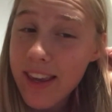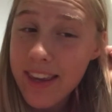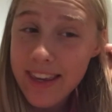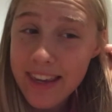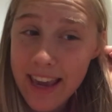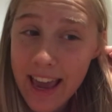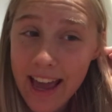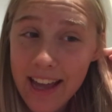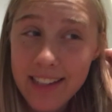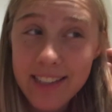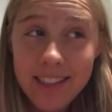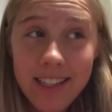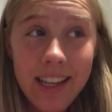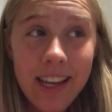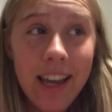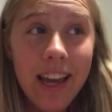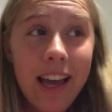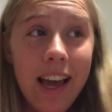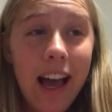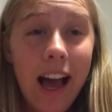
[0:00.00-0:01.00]
yet.
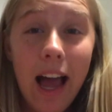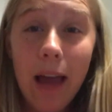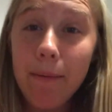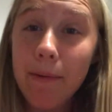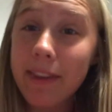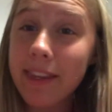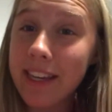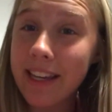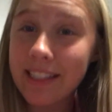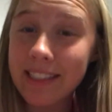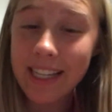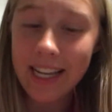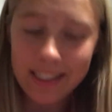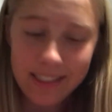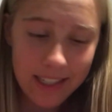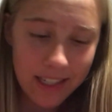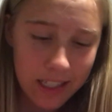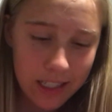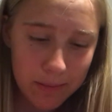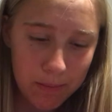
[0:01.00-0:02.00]
I'm in the exact
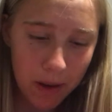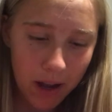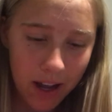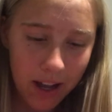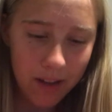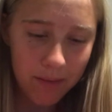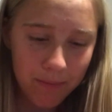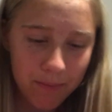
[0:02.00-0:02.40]
same spot.